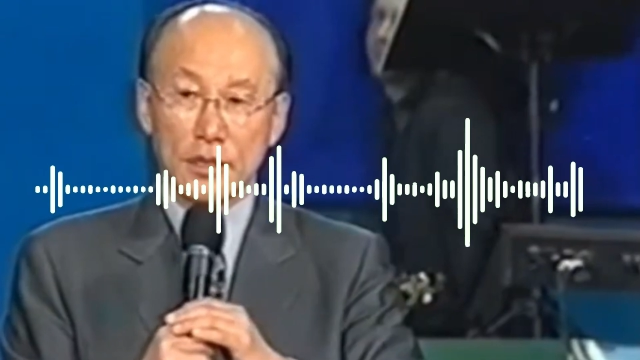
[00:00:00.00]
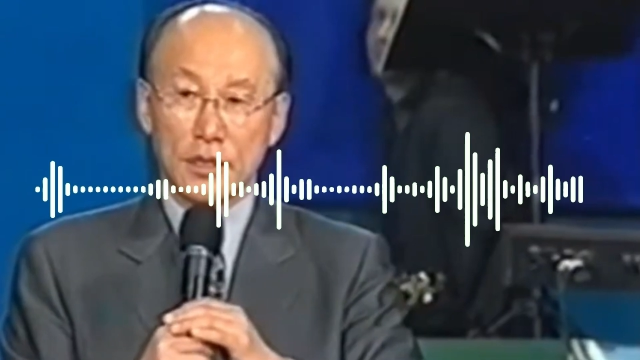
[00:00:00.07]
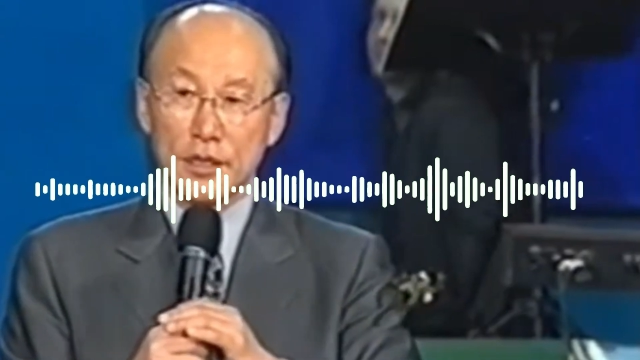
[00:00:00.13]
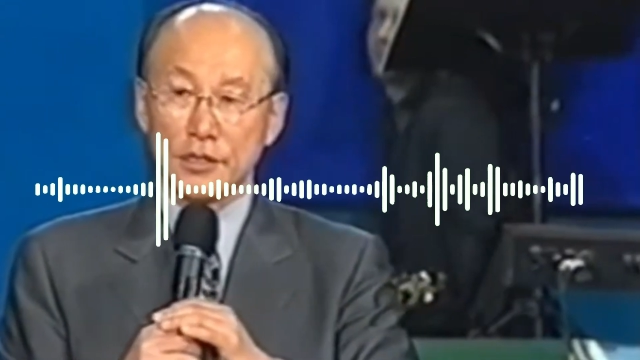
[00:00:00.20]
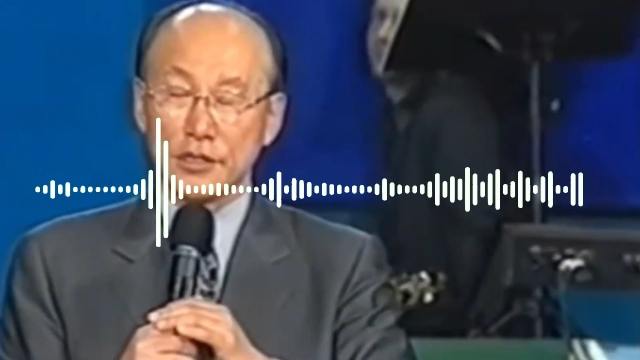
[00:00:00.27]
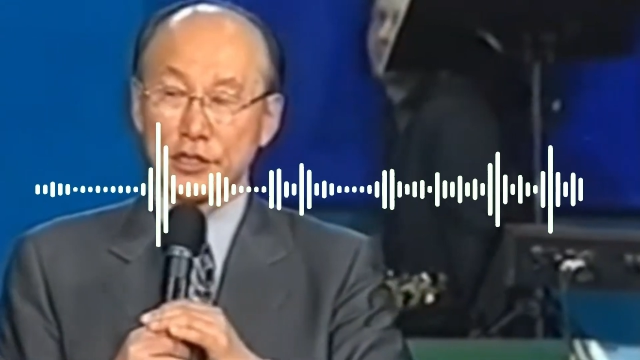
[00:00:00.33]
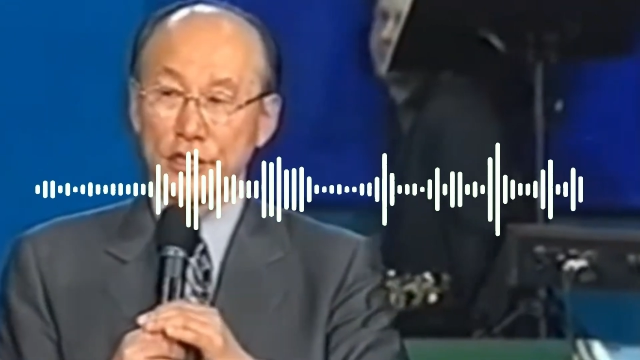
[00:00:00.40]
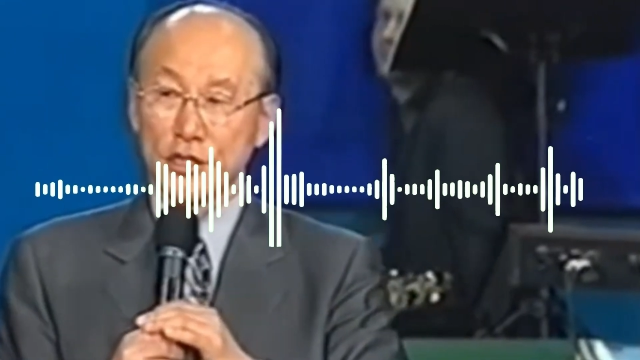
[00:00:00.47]

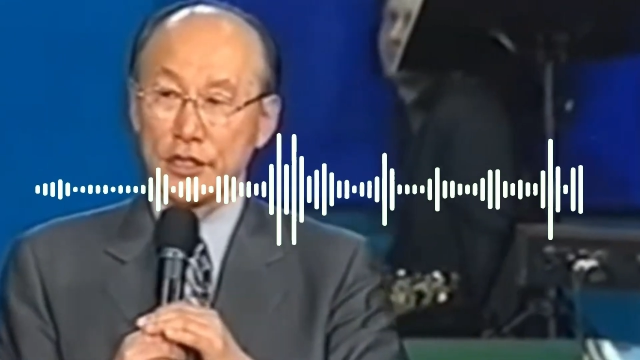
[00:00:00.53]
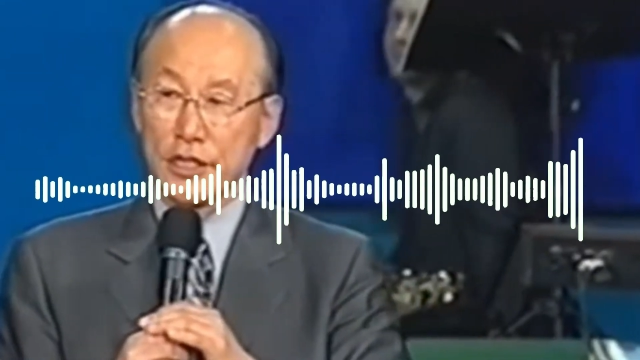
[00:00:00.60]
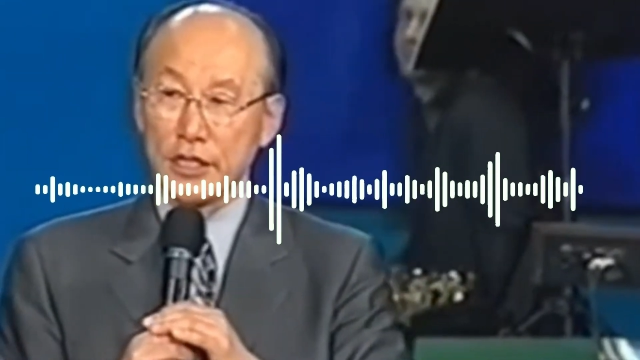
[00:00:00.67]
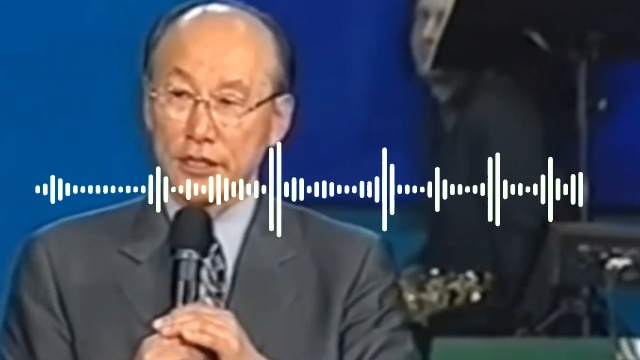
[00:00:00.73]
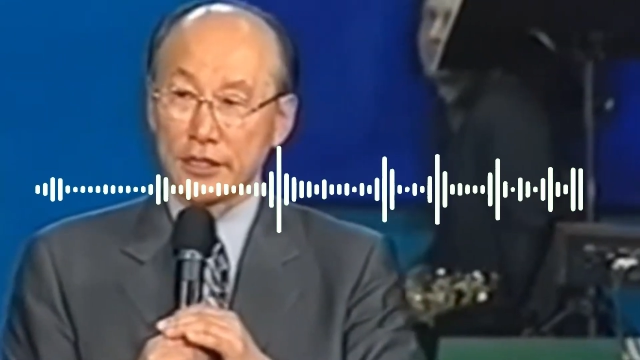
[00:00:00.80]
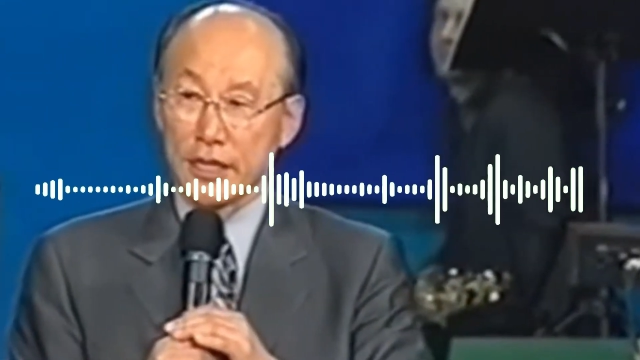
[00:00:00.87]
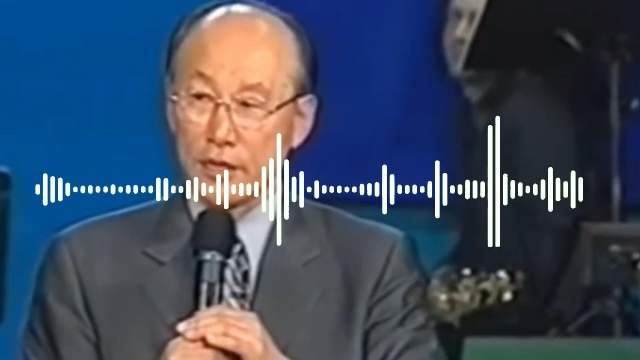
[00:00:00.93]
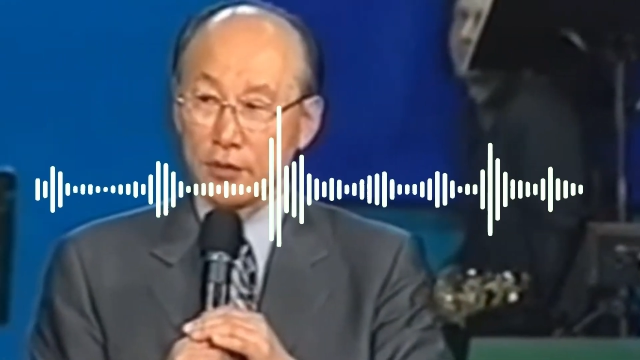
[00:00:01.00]
And she
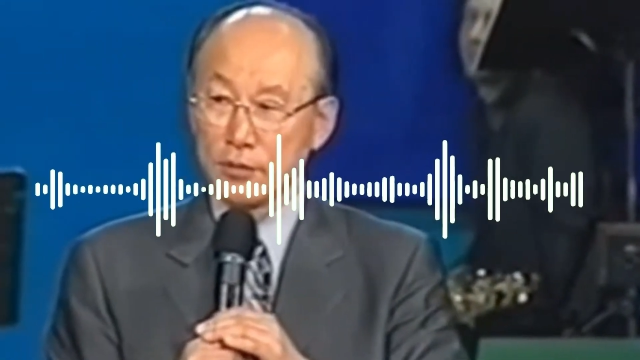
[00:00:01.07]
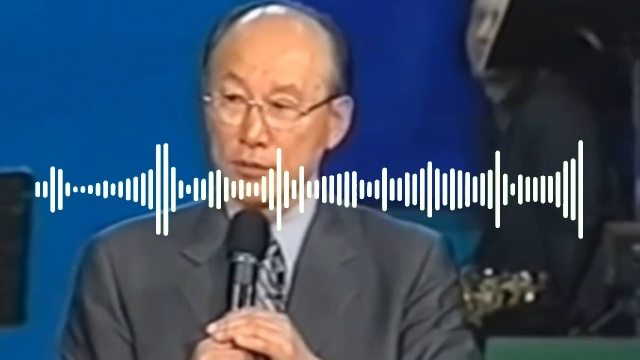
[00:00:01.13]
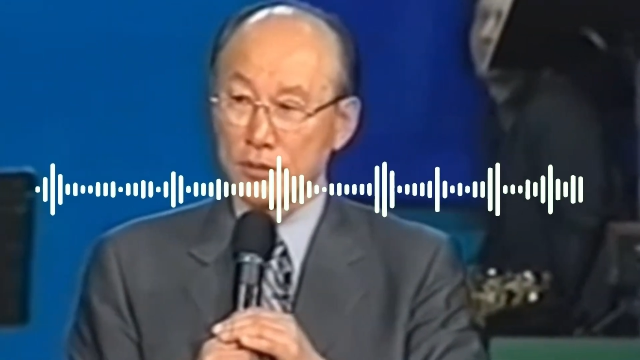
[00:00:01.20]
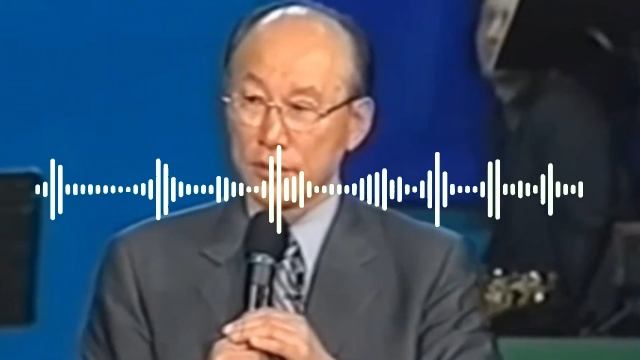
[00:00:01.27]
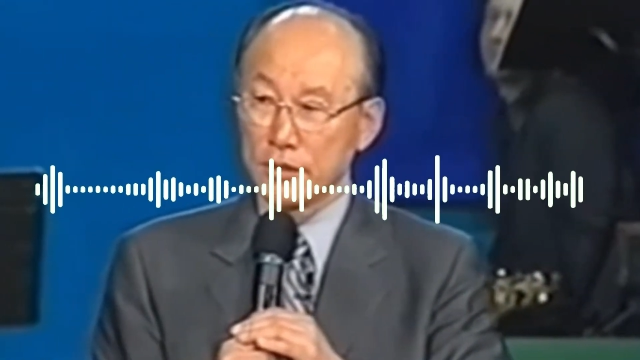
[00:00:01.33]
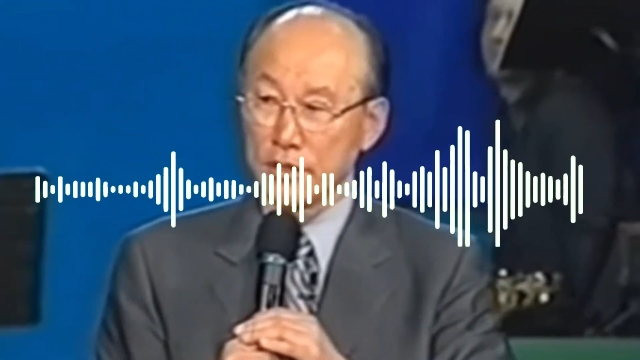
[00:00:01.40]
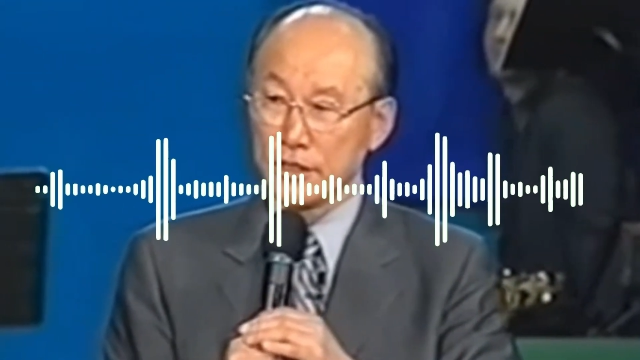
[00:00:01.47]
knelt down